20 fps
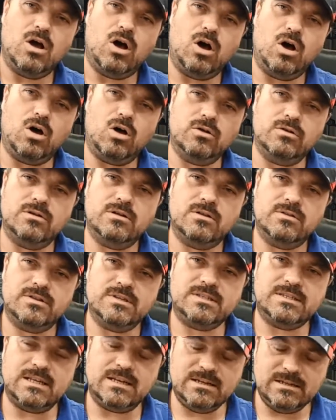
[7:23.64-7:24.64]
on the
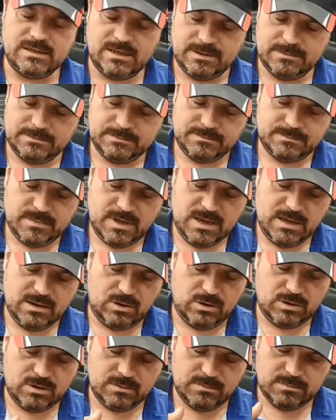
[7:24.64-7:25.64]
cylinder. Here,
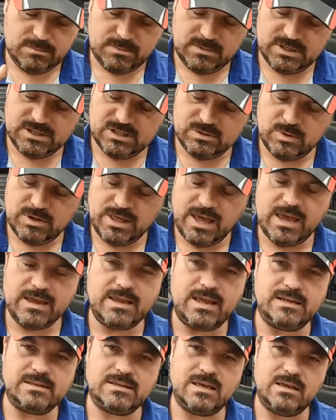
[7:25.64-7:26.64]
look, this is where the head
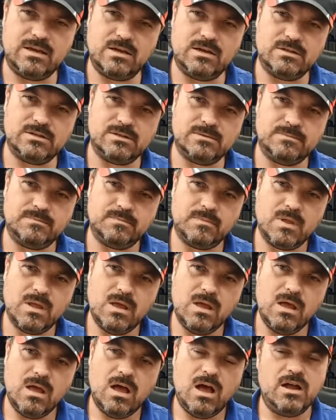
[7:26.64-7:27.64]
gasket goes.
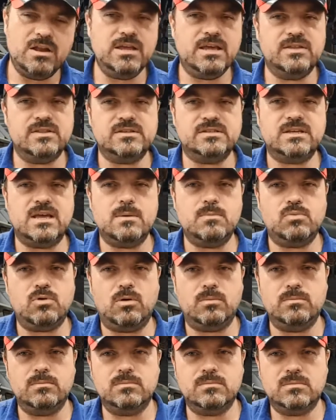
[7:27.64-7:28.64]
And you get the same
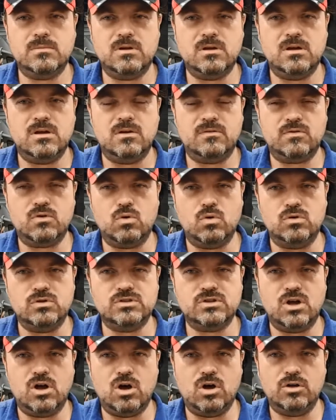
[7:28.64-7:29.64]
problem, of
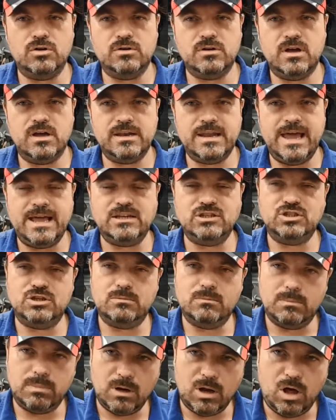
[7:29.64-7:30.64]
course, on an
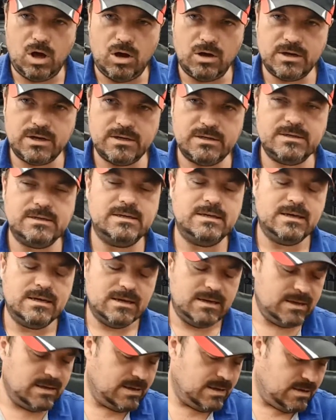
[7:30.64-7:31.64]
engine block
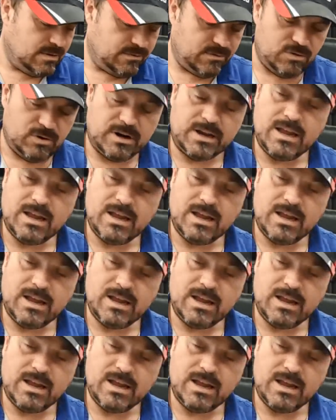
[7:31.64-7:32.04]
for a